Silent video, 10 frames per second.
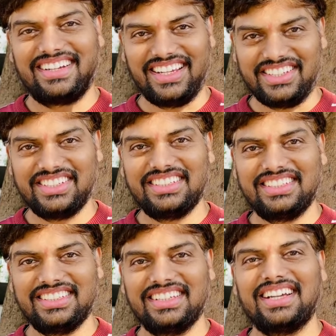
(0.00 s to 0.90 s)

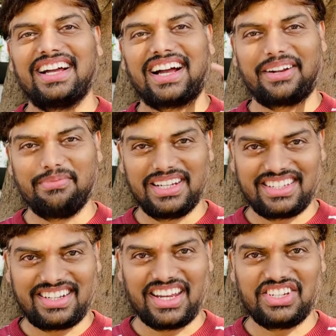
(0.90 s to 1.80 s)
teachers,
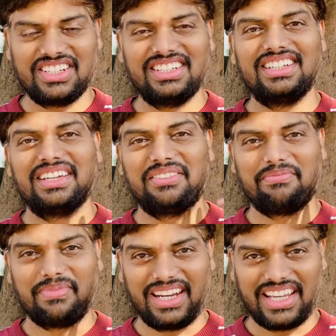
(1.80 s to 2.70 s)
administration,
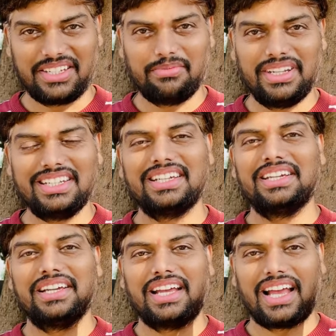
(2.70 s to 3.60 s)
management,
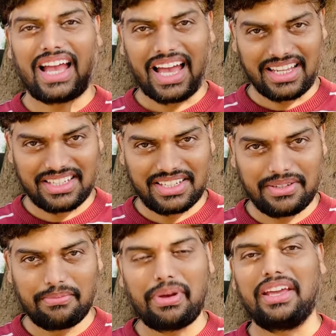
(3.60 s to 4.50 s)
and
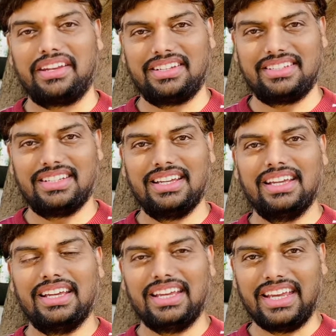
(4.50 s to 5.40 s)
parents.
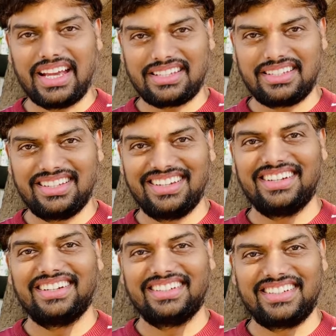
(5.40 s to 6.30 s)
S
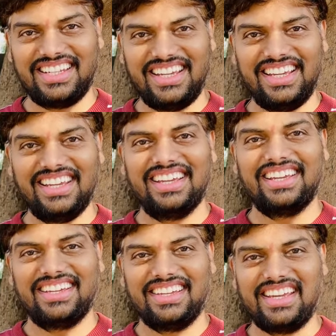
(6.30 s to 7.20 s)
T
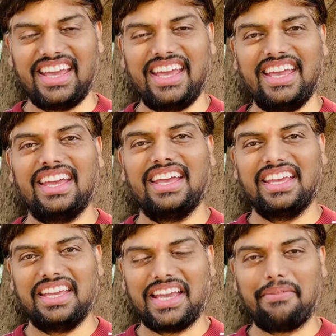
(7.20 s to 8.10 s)
A
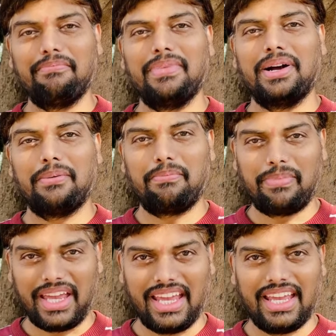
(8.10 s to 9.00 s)
M
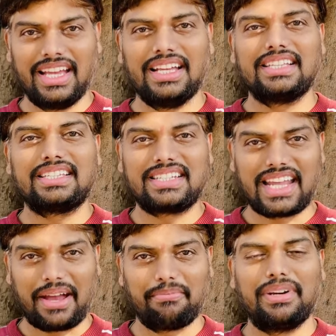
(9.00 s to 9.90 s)
P,
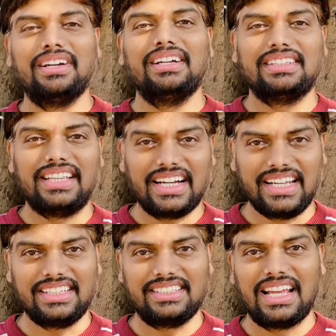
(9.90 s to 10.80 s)
stamp. That
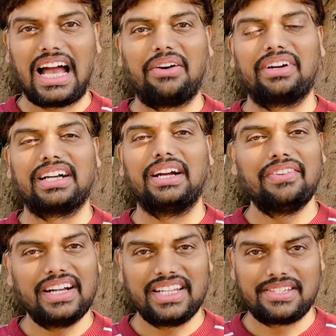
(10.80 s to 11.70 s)
is our
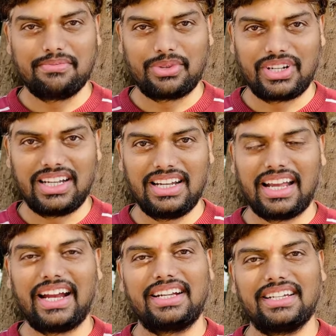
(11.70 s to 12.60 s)
governance model
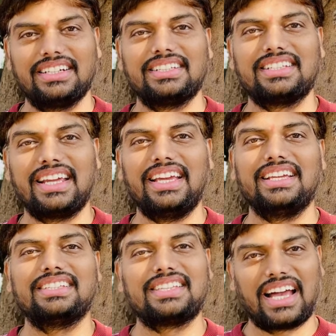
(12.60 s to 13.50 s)
at Sri
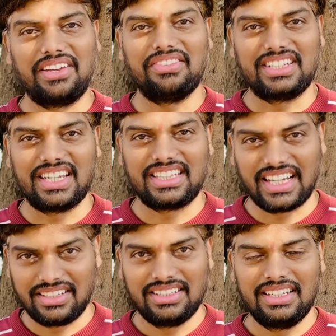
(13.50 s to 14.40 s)
Saivijetha.